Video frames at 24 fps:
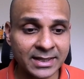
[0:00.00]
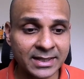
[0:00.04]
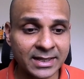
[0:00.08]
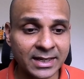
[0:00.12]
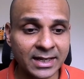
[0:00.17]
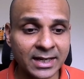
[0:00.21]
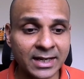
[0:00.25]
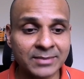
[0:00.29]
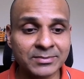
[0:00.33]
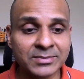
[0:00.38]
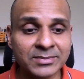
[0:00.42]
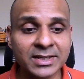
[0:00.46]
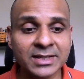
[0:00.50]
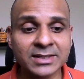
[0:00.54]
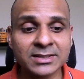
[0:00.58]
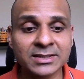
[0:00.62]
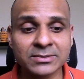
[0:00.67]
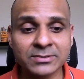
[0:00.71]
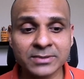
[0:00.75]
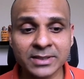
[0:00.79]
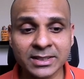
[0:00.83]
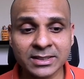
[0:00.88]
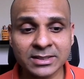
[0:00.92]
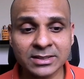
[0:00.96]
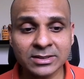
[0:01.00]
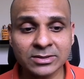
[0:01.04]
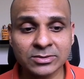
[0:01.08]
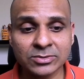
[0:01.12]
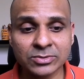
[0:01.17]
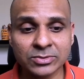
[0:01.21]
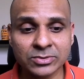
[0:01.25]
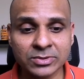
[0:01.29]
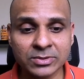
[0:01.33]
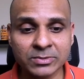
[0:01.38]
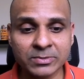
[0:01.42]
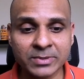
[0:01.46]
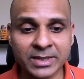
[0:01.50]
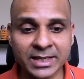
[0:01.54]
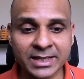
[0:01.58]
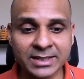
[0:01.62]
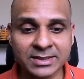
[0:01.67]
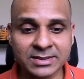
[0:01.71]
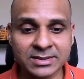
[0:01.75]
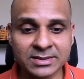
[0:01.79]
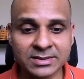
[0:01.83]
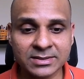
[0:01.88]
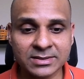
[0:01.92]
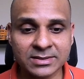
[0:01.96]
And I'm iterating through the
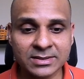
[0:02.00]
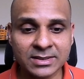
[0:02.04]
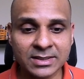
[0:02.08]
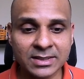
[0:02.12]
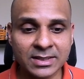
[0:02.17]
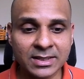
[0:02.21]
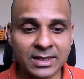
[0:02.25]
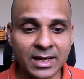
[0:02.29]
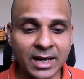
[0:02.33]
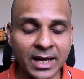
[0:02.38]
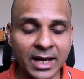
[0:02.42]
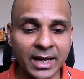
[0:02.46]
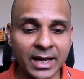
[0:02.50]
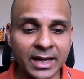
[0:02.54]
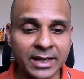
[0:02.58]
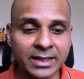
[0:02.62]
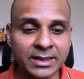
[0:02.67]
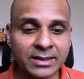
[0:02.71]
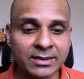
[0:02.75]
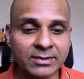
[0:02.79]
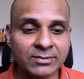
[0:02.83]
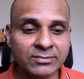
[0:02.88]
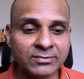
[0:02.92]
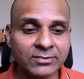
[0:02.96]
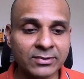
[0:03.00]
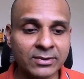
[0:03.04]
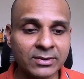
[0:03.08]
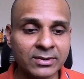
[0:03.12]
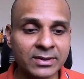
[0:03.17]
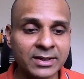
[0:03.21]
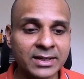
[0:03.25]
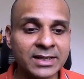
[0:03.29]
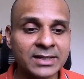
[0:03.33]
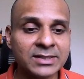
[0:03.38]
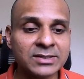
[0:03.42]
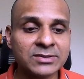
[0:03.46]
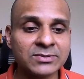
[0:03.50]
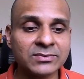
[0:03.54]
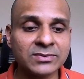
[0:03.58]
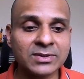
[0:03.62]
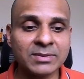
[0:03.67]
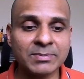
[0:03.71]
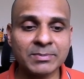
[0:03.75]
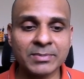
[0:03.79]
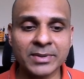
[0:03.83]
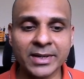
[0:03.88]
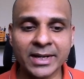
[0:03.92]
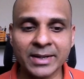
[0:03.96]
weights. And for
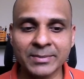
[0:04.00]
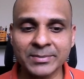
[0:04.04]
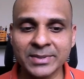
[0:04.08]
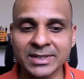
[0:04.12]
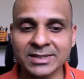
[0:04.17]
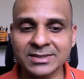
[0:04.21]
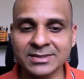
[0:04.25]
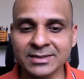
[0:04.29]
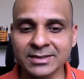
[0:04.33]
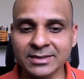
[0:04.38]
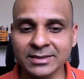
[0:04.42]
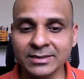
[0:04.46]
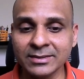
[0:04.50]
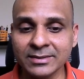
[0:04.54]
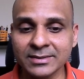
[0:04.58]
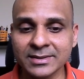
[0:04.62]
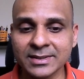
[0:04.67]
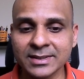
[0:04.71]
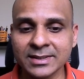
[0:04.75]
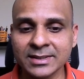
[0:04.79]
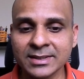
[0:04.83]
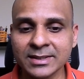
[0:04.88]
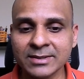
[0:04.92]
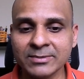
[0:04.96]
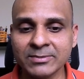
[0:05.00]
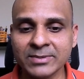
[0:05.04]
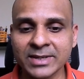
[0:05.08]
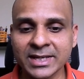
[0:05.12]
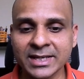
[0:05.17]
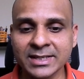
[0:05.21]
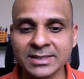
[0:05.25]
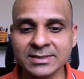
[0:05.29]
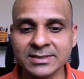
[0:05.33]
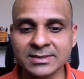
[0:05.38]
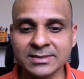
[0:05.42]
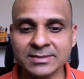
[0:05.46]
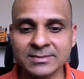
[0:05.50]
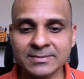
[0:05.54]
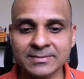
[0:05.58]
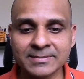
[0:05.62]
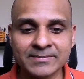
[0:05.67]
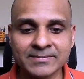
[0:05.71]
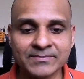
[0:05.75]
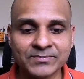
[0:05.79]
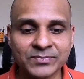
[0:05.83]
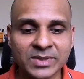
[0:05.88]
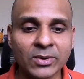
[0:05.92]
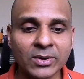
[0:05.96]
each of the parameter in the
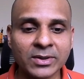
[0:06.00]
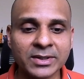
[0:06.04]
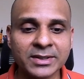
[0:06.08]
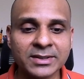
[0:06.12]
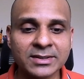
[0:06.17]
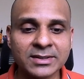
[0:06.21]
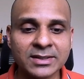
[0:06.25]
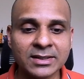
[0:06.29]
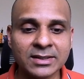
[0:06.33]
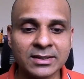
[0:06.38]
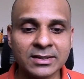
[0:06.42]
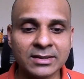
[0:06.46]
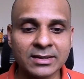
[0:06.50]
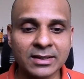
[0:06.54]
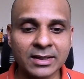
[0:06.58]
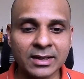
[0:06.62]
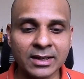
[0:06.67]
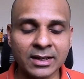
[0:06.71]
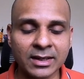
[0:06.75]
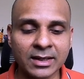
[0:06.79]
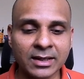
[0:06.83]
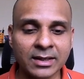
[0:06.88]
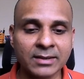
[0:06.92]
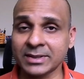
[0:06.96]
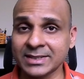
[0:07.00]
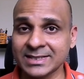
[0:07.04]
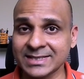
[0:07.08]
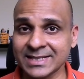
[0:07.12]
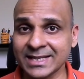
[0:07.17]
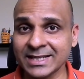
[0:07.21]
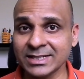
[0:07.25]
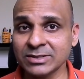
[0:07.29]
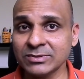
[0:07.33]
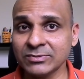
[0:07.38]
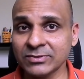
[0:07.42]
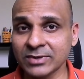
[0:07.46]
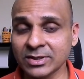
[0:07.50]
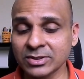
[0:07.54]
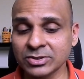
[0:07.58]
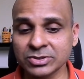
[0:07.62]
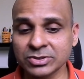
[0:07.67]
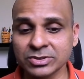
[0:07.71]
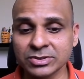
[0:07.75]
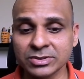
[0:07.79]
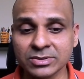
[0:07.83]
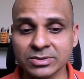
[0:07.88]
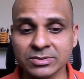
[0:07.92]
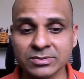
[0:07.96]
weights, I'm calling the, the quantization
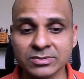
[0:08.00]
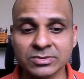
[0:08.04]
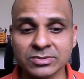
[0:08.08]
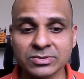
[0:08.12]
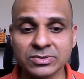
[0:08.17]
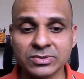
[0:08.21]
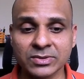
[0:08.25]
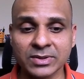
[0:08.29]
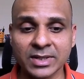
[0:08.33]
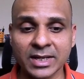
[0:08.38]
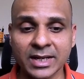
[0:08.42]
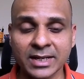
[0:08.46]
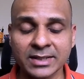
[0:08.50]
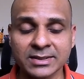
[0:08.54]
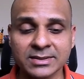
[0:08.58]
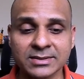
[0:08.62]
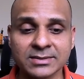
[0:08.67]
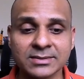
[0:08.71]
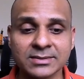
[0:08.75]
function so